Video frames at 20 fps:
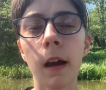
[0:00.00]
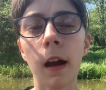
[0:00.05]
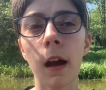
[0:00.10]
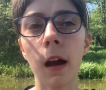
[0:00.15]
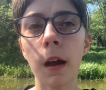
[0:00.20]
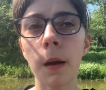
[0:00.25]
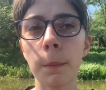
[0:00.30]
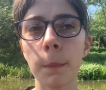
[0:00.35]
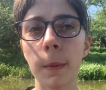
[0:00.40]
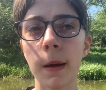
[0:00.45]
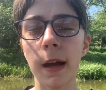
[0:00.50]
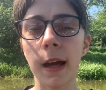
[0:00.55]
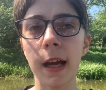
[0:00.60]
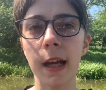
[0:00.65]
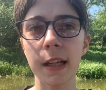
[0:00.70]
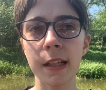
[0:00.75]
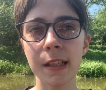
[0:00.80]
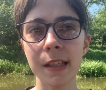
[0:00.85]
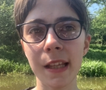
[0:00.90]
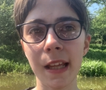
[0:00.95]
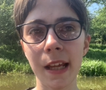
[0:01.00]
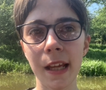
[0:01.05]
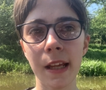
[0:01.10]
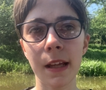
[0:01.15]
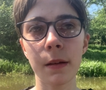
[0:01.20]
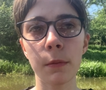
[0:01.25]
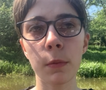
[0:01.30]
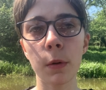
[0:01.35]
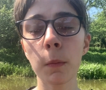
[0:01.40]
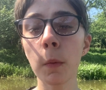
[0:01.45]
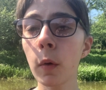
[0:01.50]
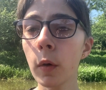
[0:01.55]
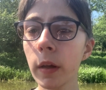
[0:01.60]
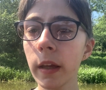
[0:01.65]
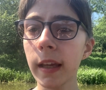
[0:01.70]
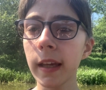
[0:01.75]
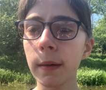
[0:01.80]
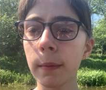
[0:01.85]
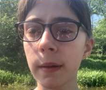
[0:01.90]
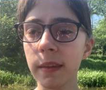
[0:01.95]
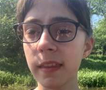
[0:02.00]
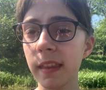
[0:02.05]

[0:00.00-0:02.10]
and they were walking with